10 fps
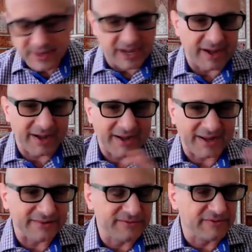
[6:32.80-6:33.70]
uh,
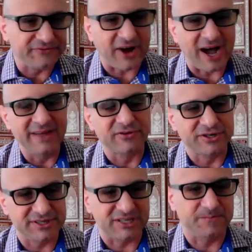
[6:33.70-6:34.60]
uh, five or
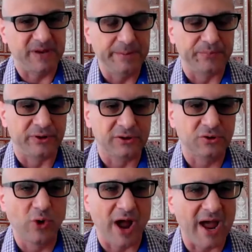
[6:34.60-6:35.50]
six people
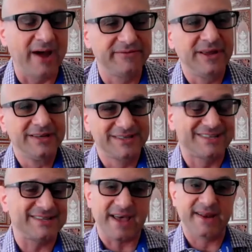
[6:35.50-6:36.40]
who have
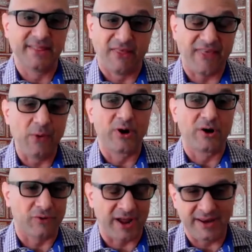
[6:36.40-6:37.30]
decided that they want
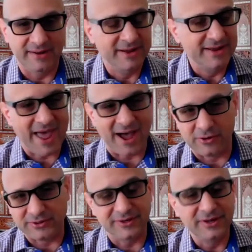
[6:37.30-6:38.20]
to write
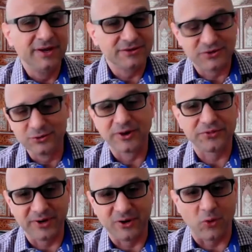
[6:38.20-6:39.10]
out two or
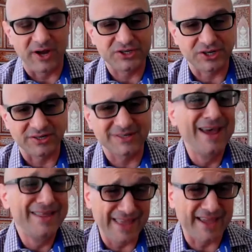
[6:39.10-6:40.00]
three questions.
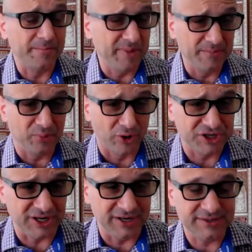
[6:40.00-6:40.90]
They can be in
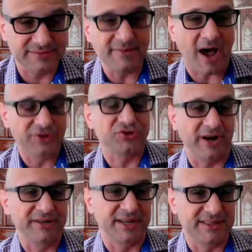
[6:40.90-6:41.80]
Portuguese, I'll
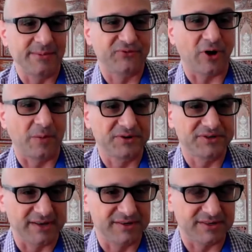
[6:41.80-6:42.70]
translate them for our
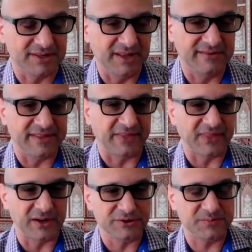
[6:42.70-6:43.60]
presenters in the event that
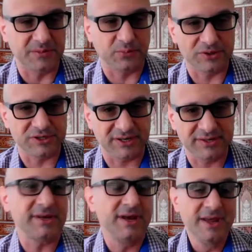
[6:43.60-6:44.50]
they don't speak
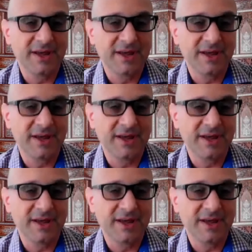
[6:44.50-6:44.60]
Portuguese.